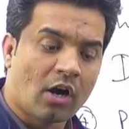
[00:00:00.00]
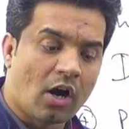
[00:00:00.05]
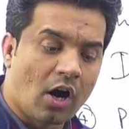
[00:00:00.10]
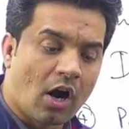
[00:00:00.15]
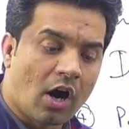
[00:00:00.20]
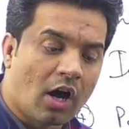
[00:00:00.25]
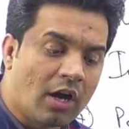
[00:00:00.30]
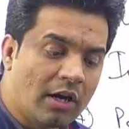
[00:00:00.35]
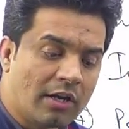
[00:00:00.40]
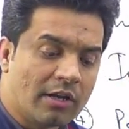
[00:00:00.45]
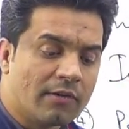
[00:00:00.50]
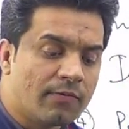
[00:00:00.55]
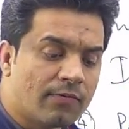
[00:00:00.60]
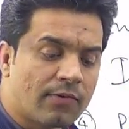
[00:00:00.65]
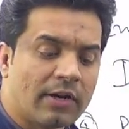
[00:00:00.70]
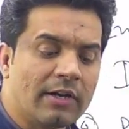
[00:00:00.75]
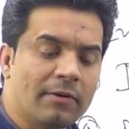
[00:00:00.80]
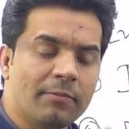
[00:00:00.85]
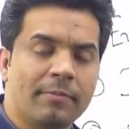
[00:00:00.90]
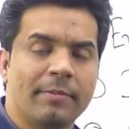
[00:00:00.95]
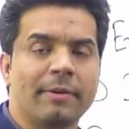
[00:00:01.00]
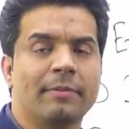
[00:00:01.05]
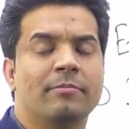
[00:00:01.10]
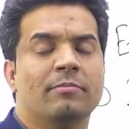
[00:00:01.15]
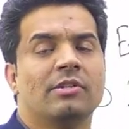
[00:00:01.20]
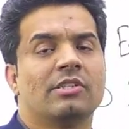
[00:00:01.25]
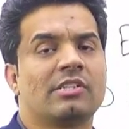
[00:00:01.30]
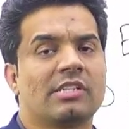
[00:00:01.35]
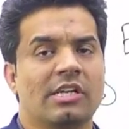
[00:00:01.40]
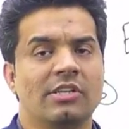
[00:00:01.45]
all different
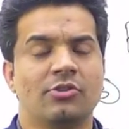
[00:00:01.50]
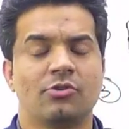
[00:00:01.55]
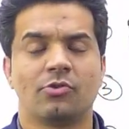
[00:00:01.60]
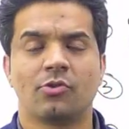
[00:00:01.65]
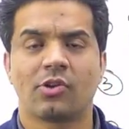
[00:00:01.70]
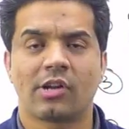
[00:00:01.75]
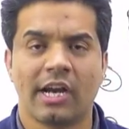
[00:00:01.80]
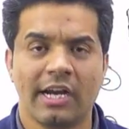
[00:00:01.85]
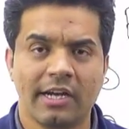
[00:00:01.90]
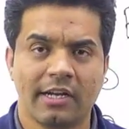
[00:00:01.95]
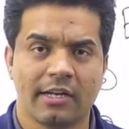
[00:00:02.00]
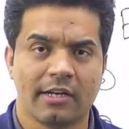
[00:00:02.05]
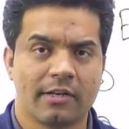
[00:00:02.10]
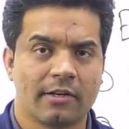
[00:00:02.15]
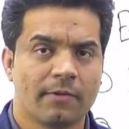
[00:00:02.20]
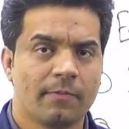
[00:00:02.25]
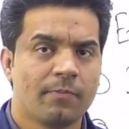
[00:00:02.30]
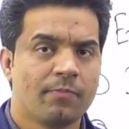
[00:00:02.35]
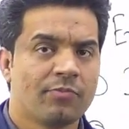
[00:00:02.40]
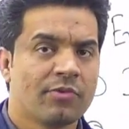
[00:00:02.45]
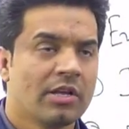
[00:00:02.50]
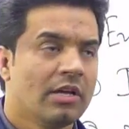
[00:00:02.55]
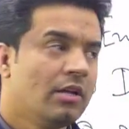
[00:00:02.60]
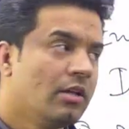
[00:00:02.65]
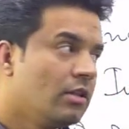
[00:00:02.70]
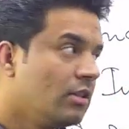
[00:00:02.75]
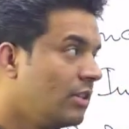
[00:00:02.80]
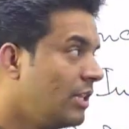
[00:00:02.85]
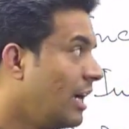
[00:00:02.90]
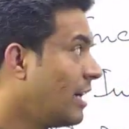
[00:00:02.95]
members I should write it.
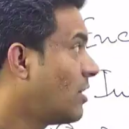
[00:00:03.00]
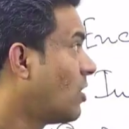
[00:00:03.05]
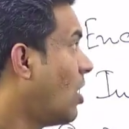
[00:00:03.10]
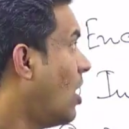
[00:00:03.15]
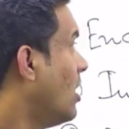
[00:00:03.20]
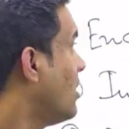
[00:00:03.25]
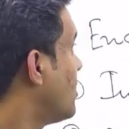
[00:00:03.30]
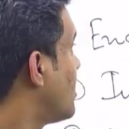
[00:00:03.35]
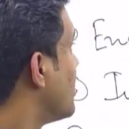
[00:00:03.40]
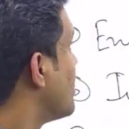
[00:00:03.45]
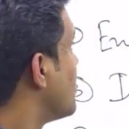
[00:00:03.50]
That all